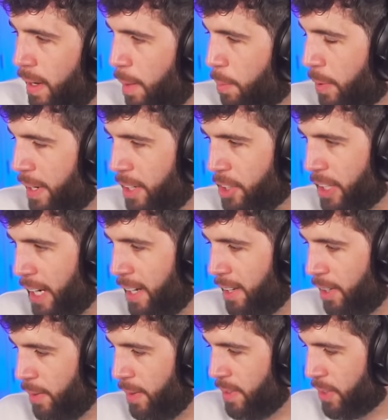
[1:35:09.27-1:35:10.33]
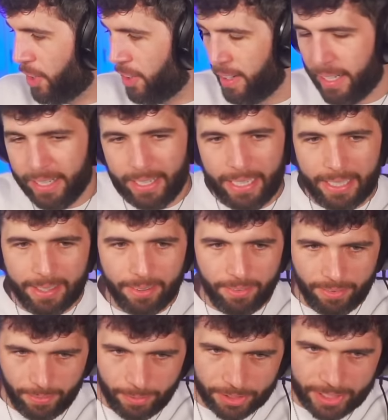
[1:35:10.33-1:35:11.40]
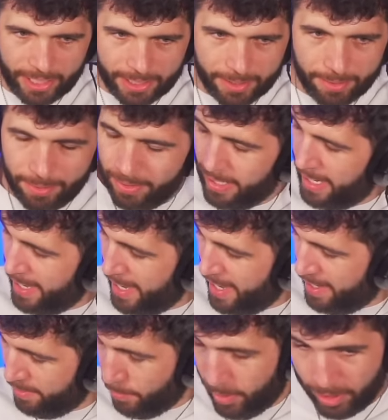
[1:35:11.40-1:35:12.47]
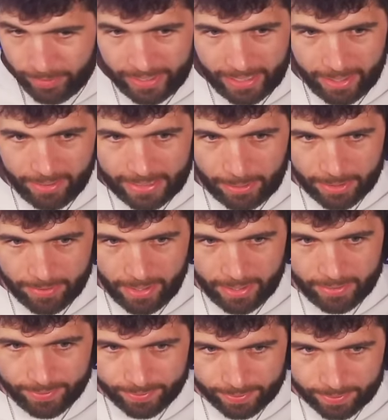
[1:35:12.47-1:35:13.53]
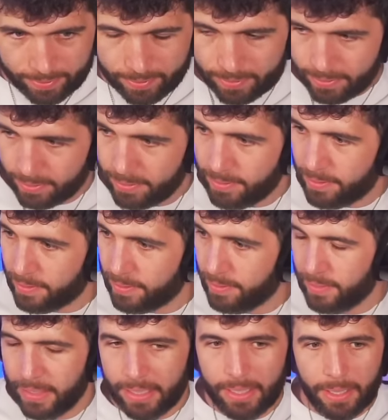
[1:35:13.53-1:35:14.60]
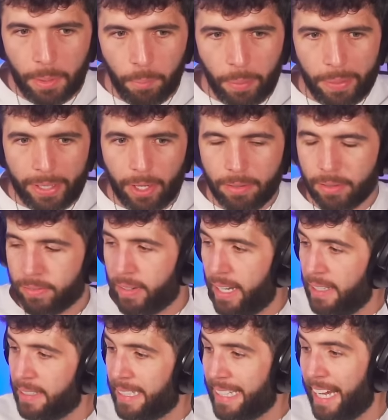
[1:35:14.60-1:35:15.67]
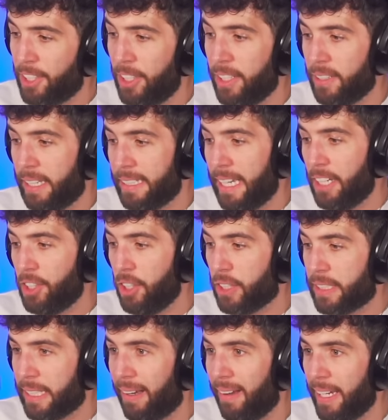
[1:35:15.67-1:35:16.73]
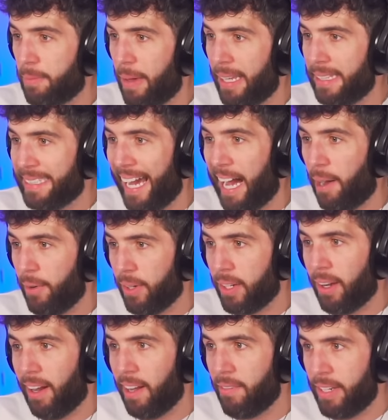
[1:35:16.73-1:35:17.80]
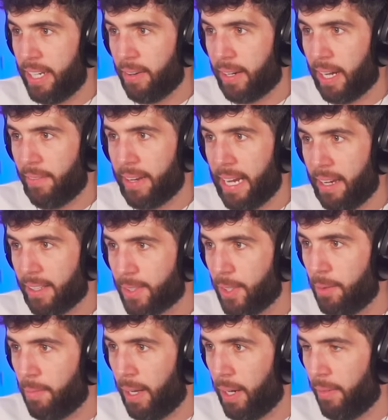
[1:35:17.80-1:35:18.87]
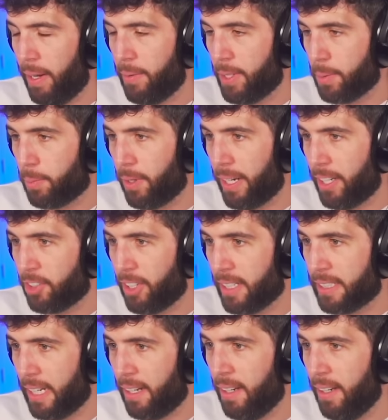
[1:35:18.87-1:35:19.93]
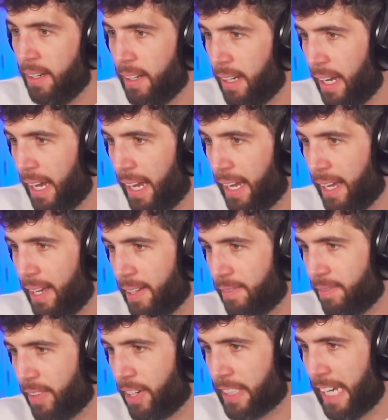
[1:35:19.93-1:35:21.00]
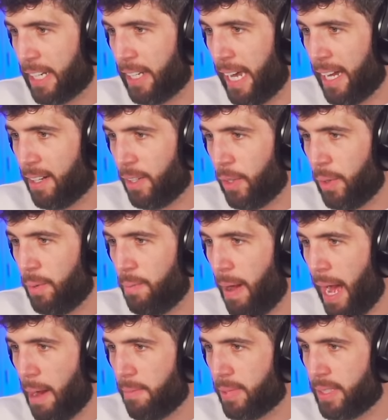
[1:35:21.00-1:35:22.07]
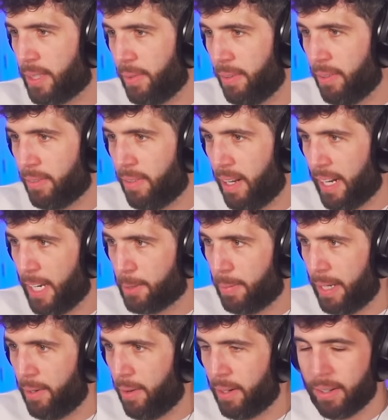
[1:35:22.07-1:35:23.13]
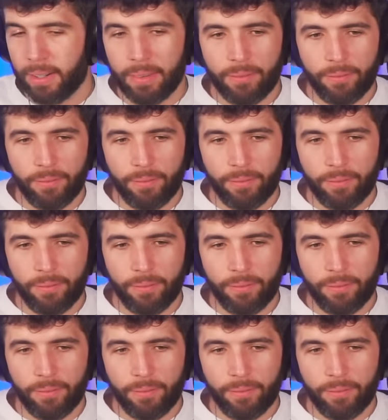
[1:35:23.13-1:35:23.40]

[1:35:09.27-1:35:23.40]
I appreciate you enduring it and watching us watch videos. That was fun. Bring out Golf for Friends. There's actually a Sidemen Tower Unite video coming out soon, by the way, which is pretty interesting. Because they're new maps. So we thought, fuck it, let's play one.